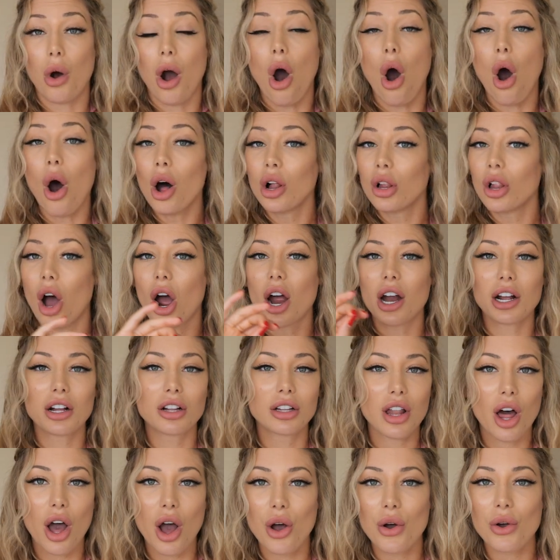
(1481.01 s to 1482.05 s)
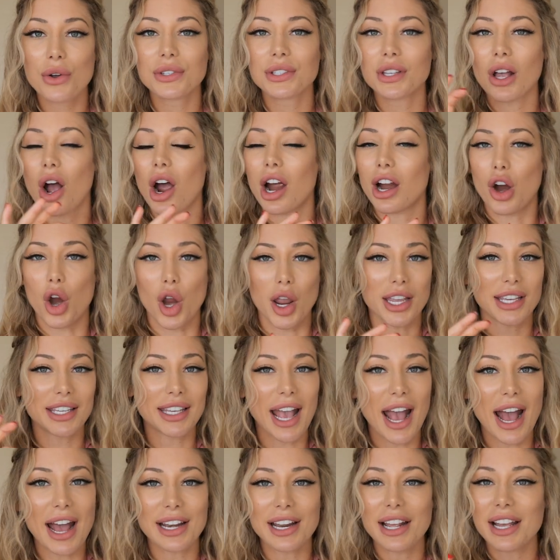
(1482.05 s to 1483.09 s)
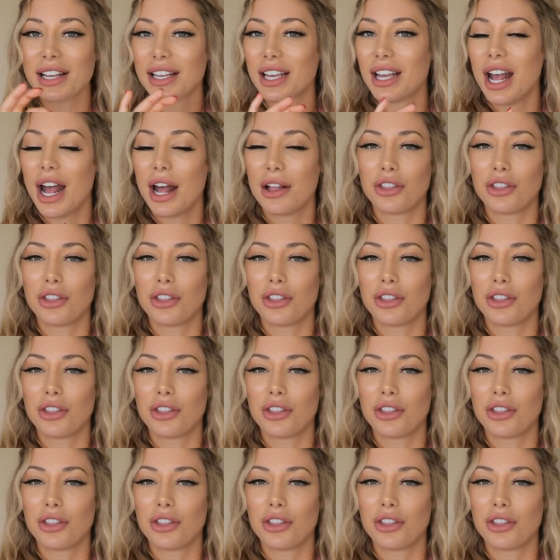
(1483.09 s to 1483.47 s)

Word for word: all our clothes are organic,